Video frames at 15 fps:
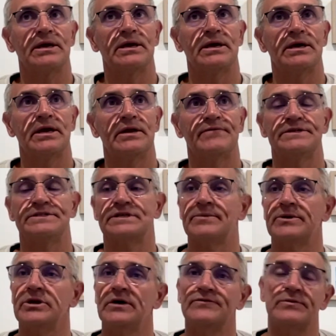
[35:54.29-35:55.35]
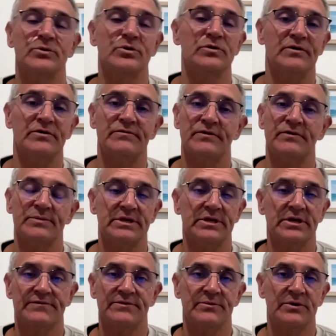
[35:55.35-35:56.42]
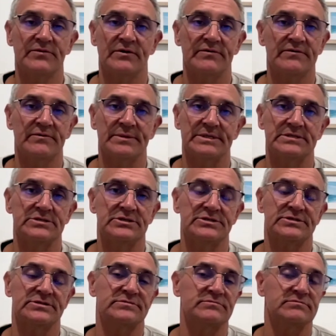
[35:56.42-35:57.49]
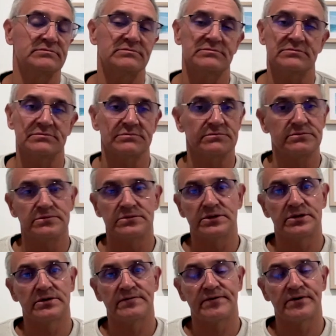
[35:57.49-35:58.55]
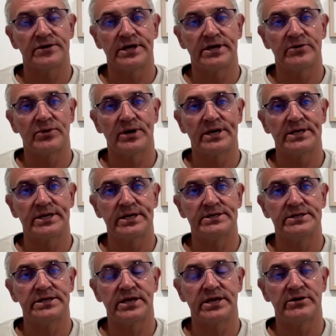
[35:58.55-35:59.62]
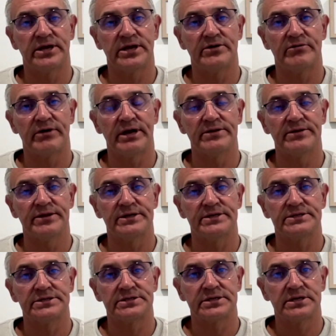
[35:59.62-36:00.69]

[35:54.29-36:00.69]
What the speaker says: if it's something you have to move on from, then you have to move on from it and just, find out a way to get around things.